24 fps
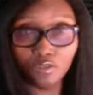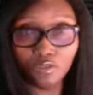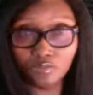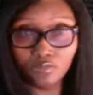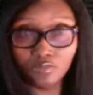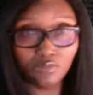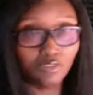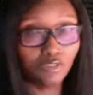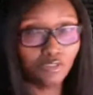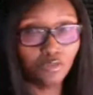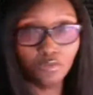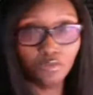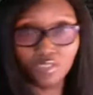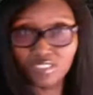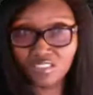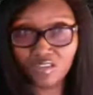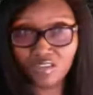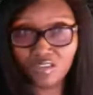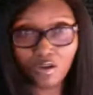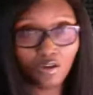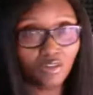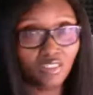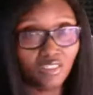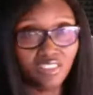students,
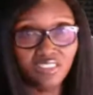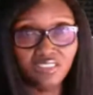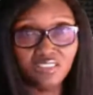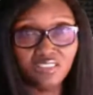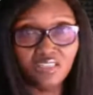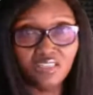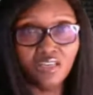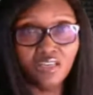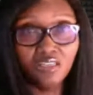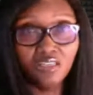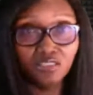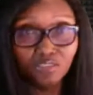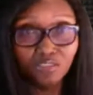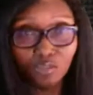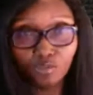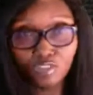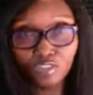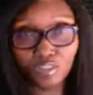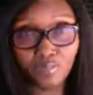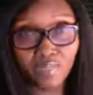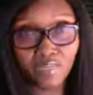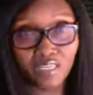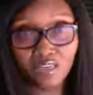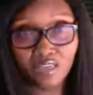all these
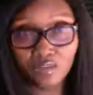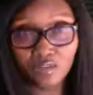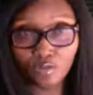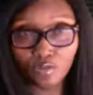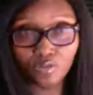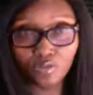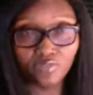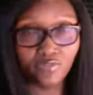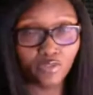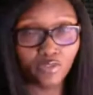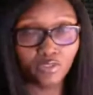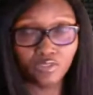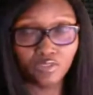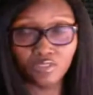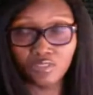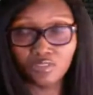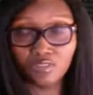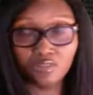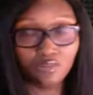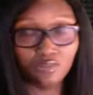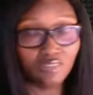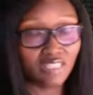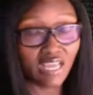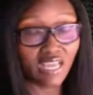social media university
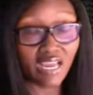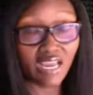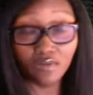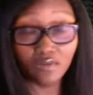students.